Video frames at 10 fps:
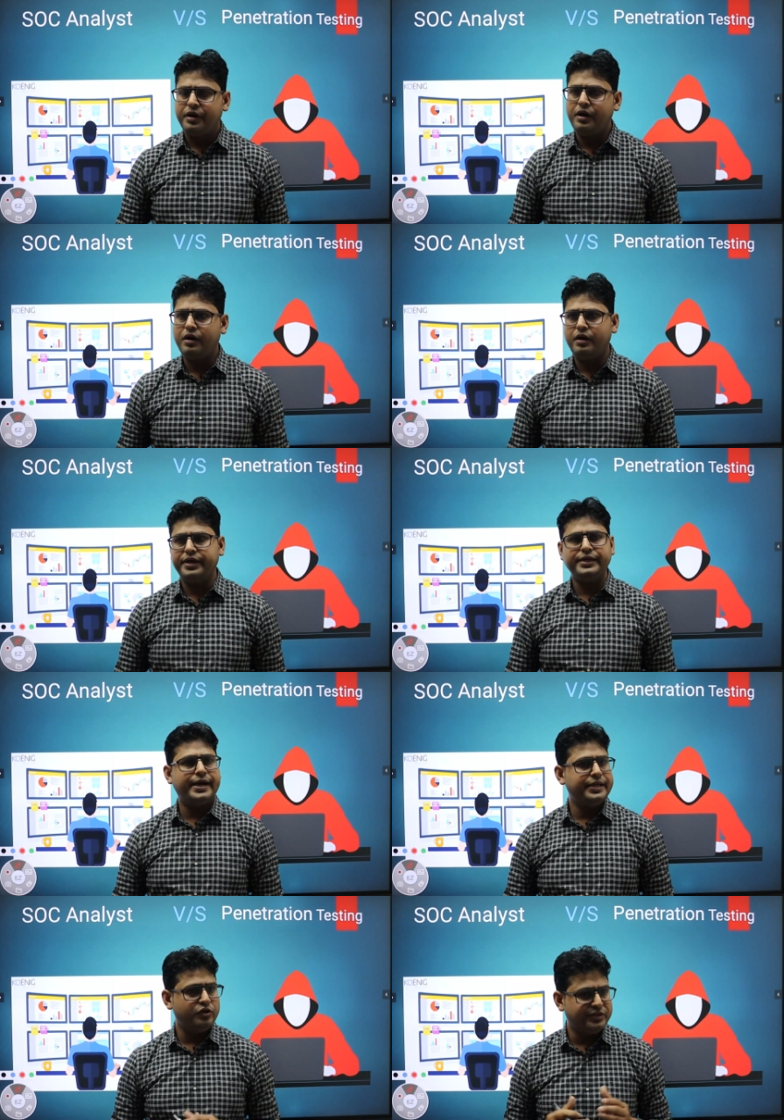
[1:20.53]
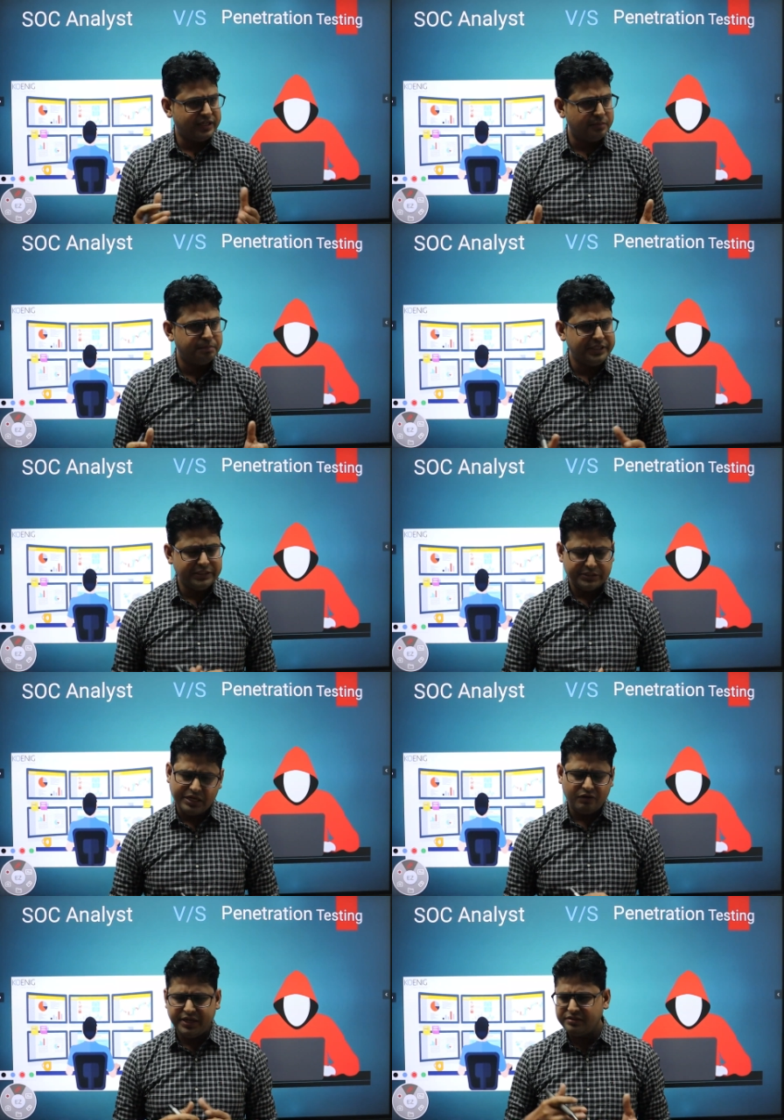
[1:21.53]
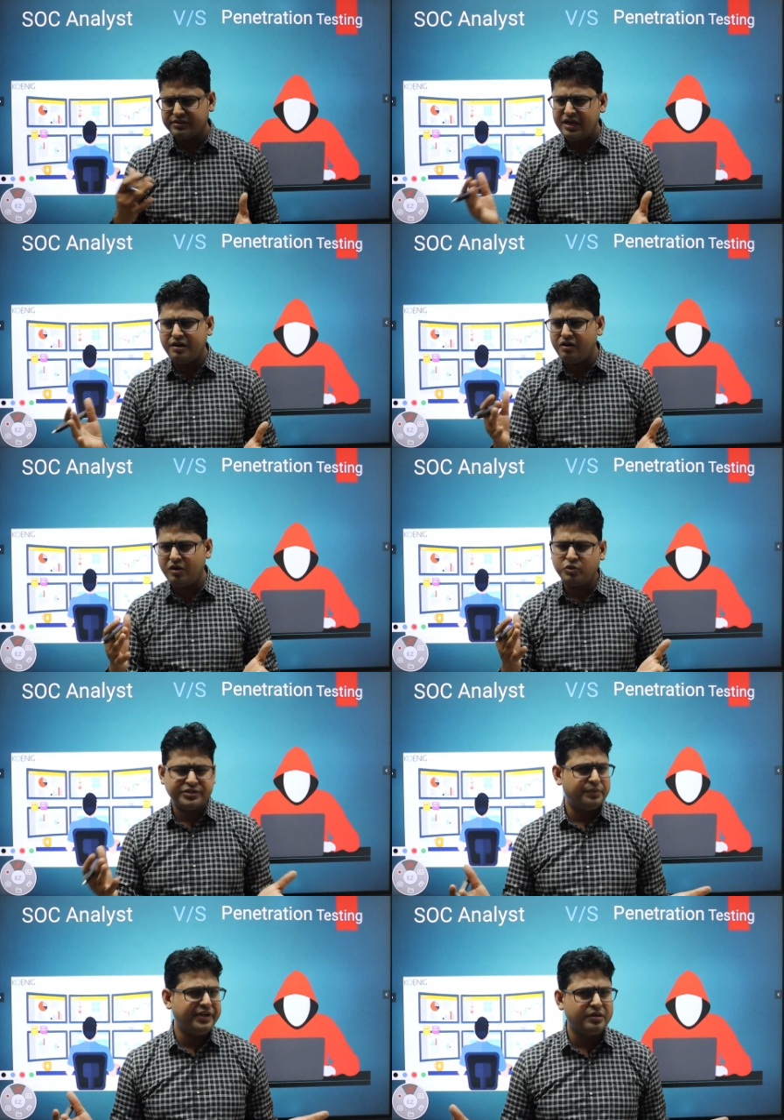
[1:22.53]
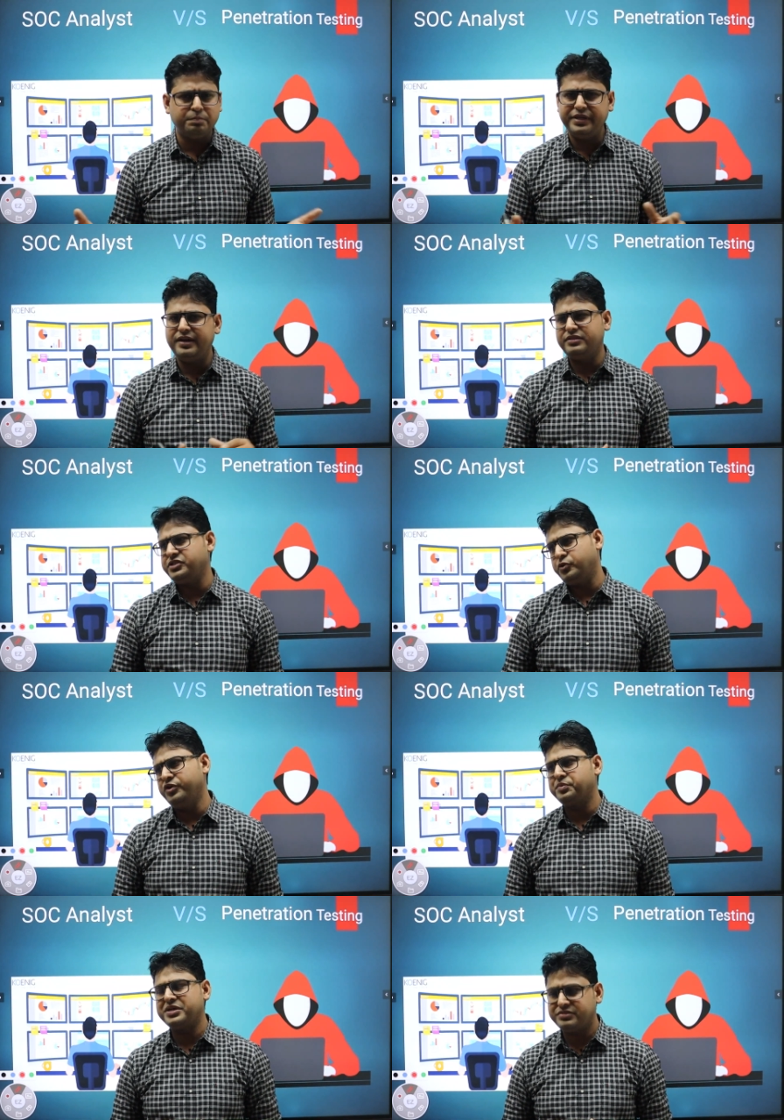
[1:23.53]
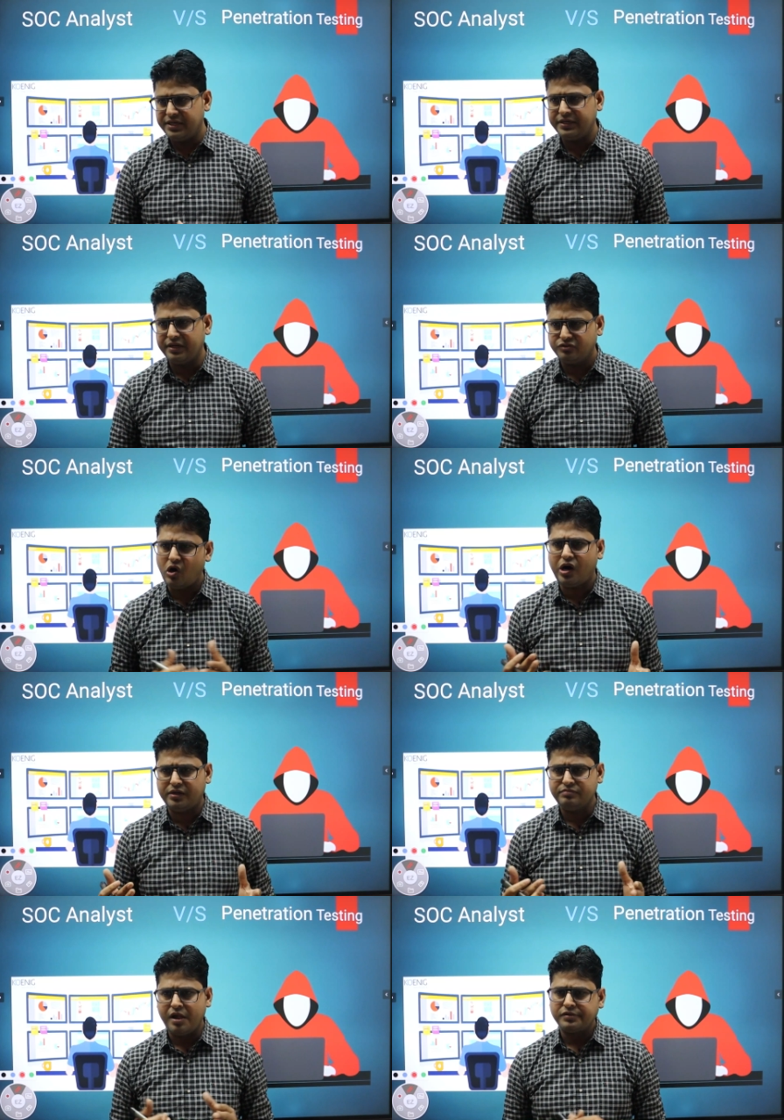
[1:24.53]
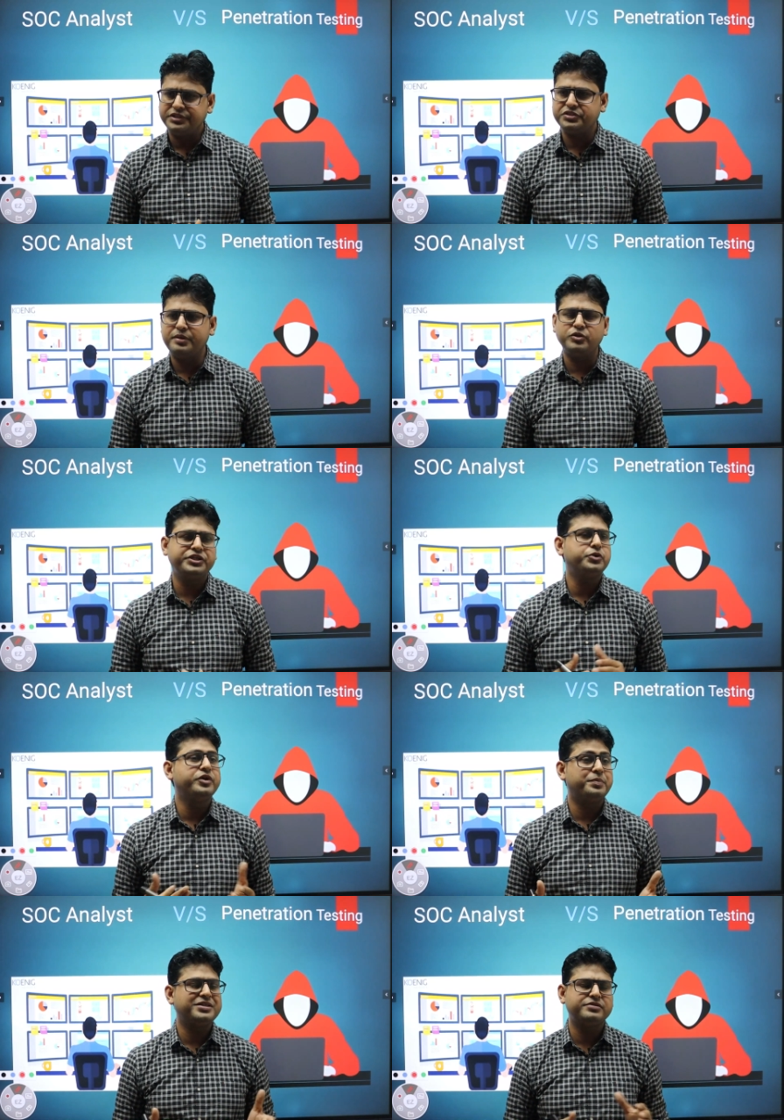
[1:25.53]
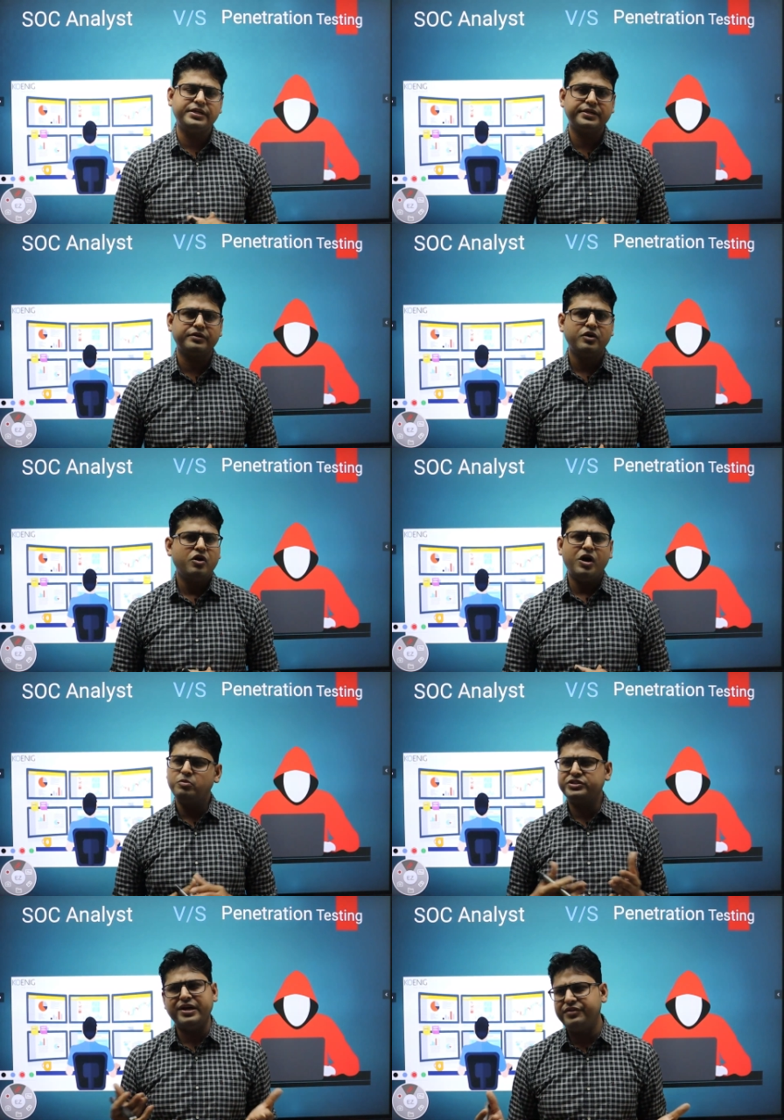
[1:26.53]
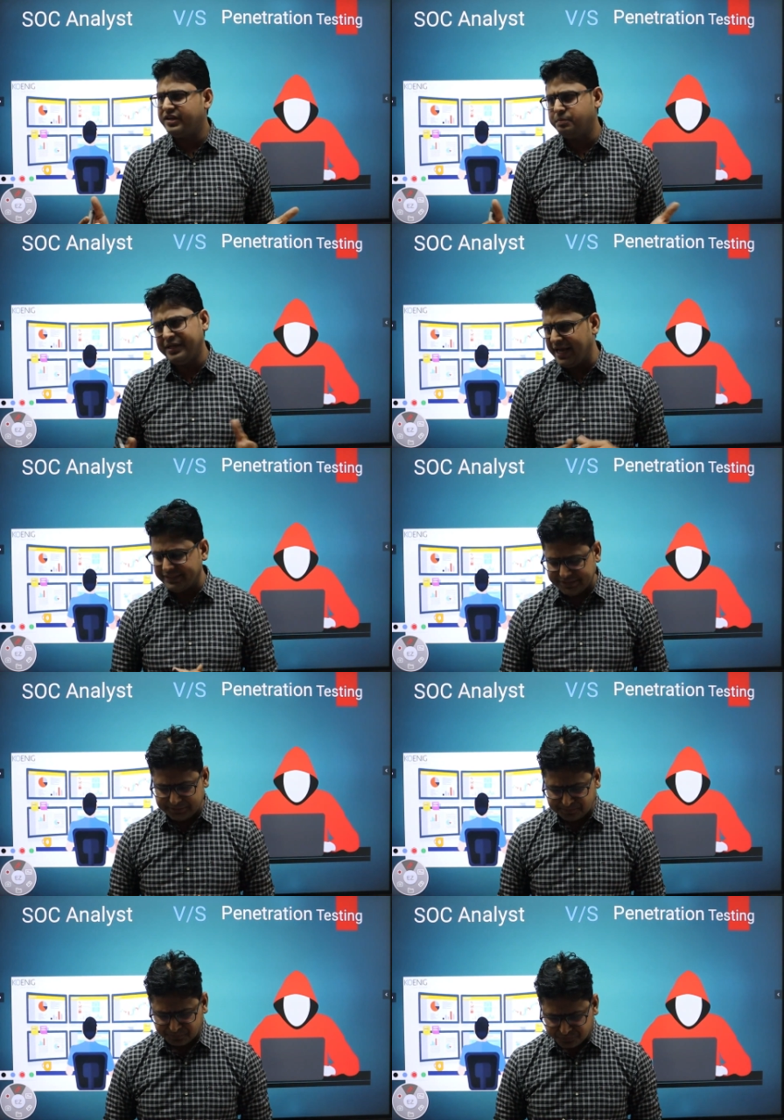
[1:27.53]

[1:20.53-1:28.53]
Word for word: uh, in any of the companies. Nowadays, uh, almost every company has the Security Operations Center, SOC, Standard Security Operations Center. Almost every company has it.